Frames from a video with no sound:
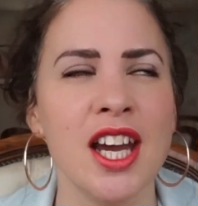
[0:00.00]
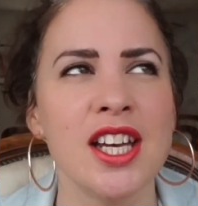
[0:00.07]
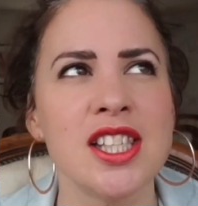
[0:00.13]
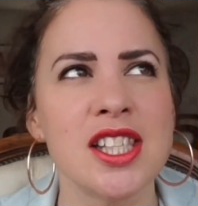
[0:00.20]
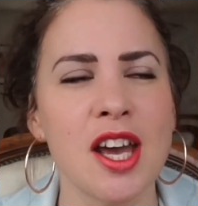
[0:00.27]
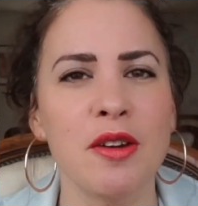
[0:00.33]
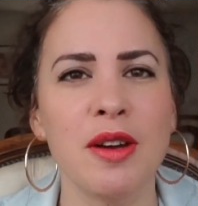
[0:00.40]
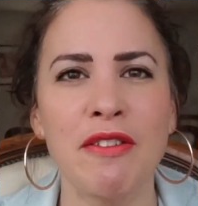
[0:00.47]

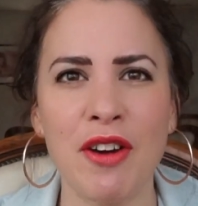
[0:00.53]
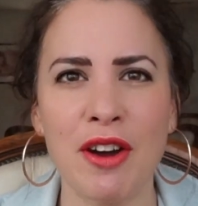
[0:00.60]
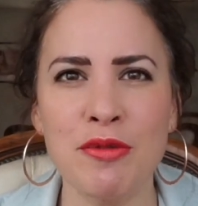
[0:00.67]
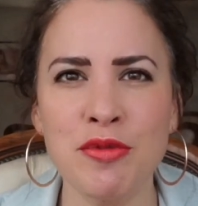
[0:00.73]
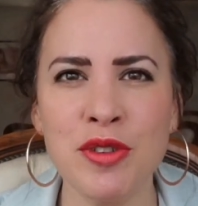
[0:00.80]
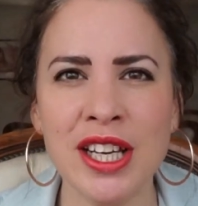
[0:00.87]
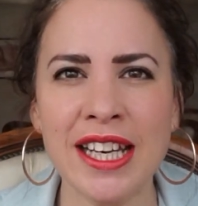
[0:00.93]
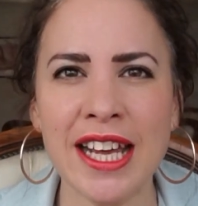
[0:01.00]
So if I
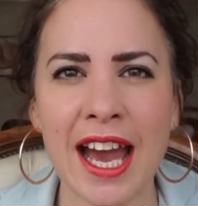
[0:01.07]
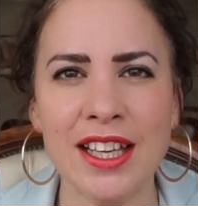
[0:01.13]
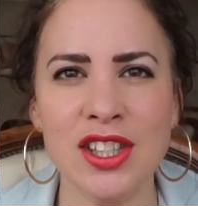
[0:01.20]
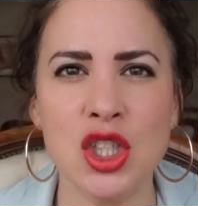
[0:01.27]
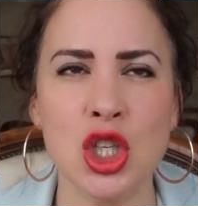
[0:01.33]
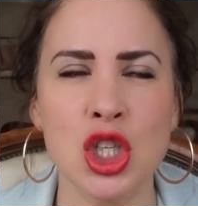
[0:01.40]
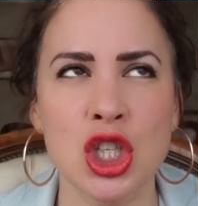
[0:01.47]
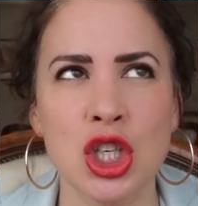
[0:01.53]
really had
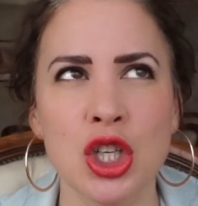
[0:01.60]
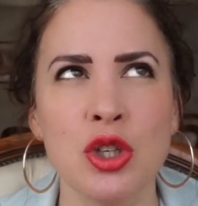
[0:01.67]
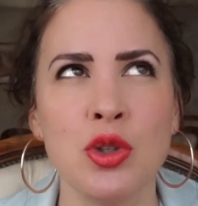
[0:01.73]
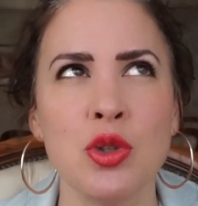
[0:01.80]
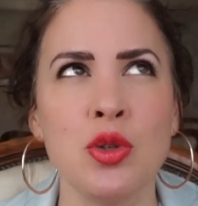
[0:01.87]
to choose,